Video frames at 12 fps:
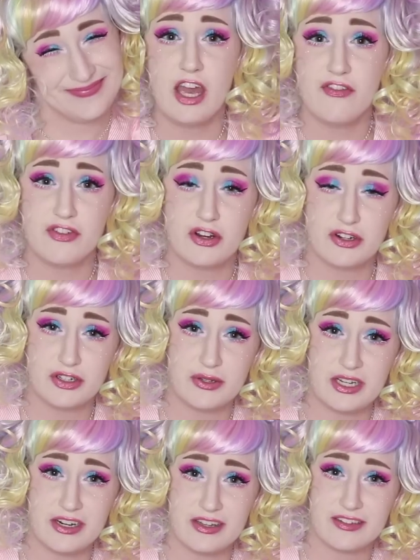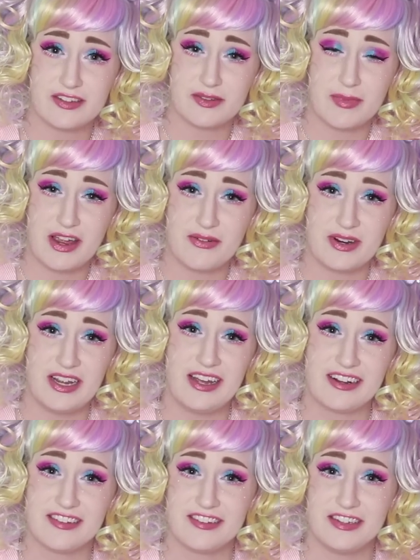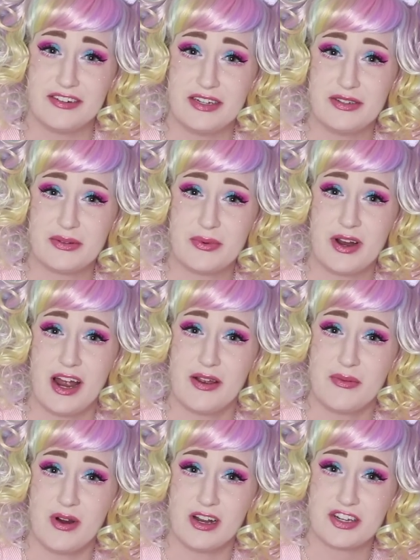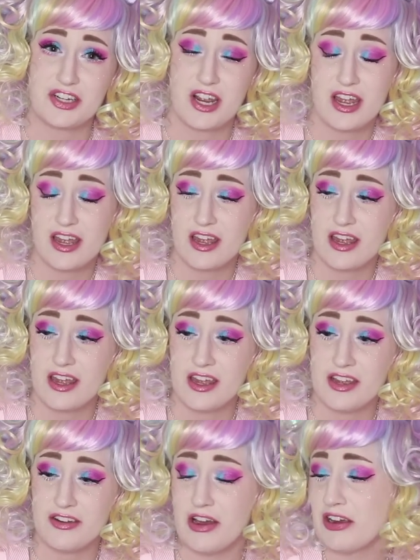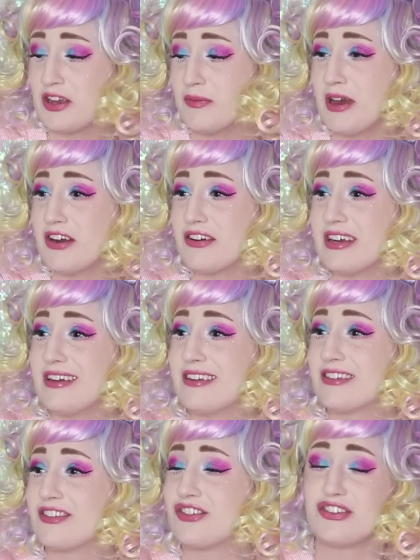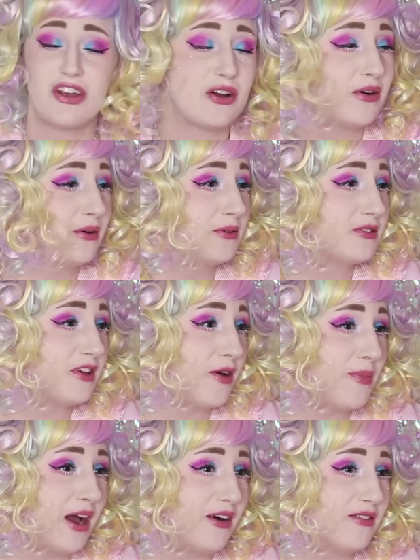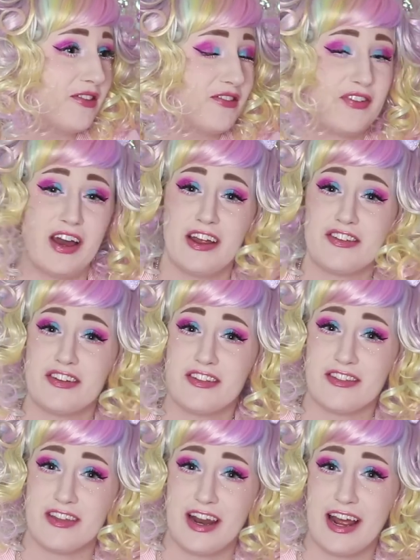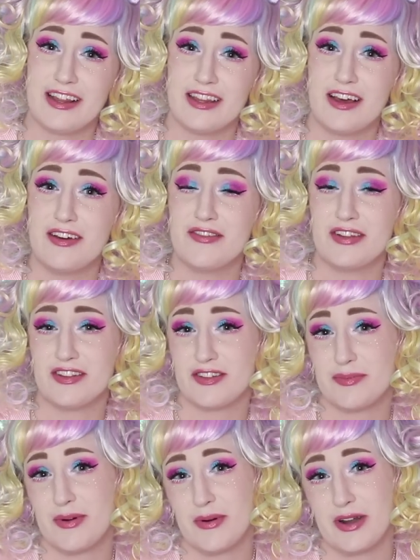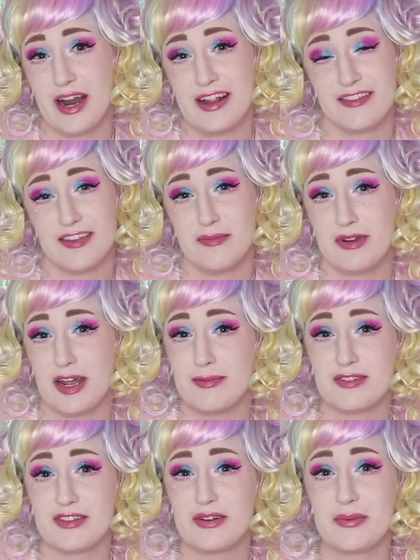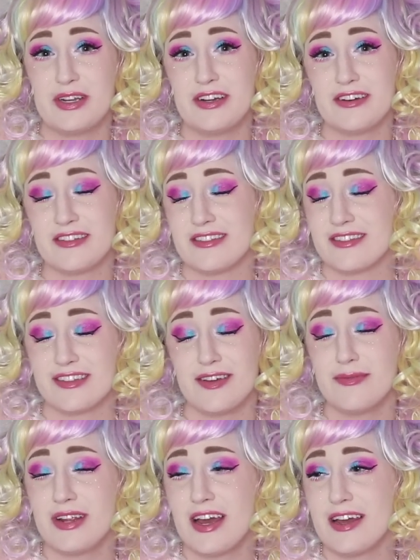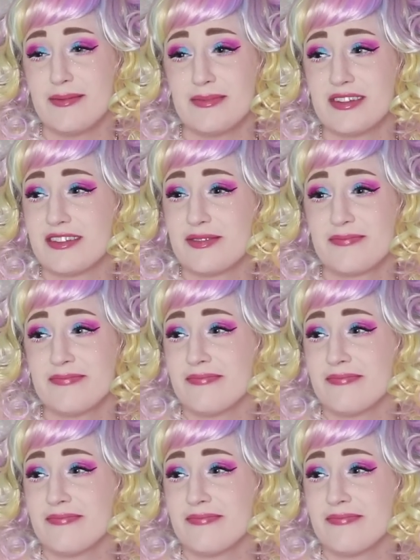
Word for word: If you're new here, this is my React series where I watch documentaries, shows about the fashions that I love and support, and sometimes they're winners and sometimes